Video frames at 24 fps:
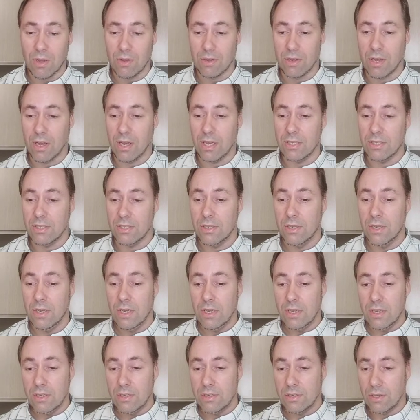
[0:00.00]
guys.
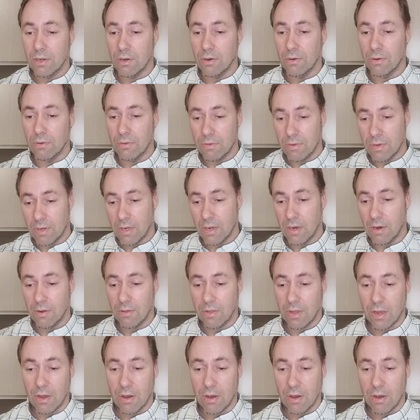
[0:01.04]
So here they all